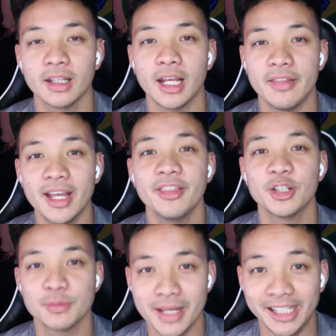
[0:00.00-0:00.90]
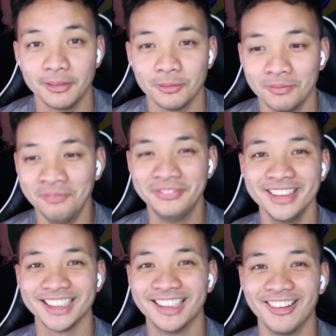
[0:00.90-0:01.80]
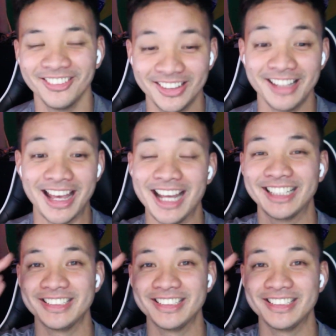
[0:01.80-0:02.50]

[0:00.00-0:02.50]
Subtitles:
And then there's me. Holy heck,